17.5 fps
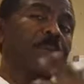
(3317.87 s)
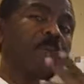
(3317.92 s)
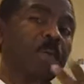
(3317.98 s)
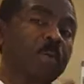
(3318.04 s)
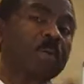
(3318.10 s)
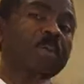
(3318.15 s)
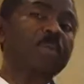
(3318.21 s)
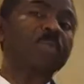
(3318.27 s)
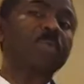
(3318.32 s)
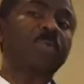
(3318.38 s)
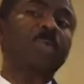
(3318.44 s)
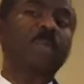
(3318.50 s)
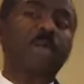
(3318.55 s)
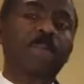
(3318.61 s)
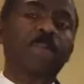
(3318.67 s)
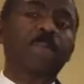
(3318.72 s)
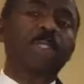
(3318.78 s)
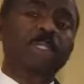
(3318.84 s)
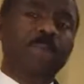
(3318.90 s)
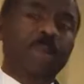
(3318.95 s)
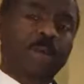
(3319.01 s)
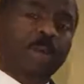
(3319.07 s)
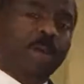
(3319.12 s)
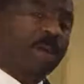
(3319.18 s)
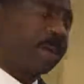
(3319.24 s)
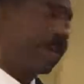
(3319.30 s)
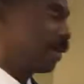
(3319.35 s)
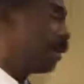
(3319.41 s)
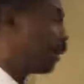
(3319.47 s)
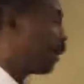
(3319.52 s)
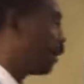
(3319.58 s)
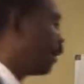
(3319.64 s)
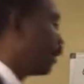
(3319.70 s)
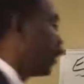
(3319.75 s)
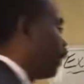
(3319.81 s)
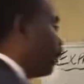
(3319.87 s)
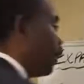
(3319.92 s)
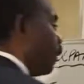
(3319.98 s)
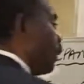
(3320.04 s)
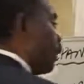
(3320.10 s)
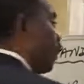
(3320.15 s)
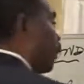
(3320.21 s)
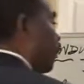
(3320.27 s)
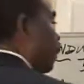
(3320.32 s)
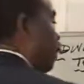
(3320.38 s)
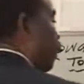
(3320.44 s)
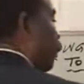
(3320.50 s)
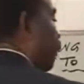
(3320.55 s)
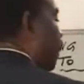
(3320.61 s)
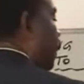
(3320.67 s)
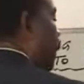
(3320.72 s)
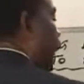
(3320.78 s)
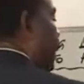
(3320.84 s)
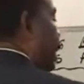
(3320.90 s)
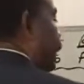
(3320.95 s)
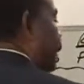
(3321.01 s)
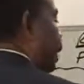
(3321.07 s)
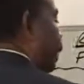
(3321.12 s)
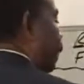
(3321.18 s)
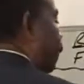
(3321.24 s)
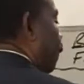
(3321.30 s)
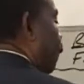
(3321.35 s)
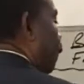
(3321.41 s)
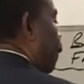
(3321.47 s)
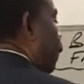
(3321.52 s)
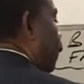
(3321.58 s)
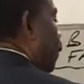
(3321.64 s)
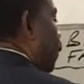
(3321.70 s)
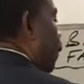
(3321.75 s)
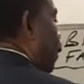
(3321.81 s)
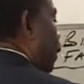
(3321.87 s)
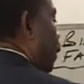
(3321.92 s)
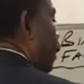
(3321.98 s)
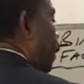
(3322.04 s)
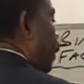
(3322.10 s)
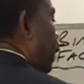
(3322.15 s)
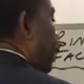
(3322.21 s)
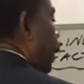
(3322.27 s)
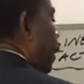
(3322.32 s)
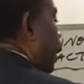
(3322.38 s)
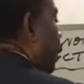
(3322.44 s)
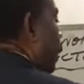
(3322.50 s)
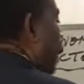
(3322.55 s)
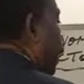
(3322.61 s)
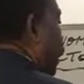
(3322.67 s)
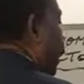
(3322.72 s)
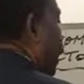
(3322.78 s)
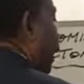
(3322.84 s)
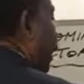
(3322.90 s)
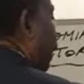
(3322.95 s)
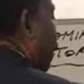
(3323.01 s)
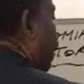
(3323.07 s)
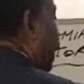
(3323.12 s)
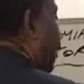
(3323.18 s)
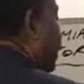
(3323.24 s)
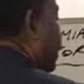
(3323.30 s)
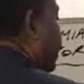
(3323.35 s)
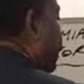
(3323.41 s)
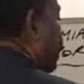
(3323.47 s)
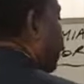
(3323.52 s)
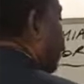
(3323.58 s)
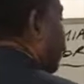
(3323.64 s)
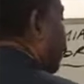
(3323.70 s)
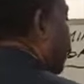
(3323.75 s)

Those two numbers are positive 4 and positive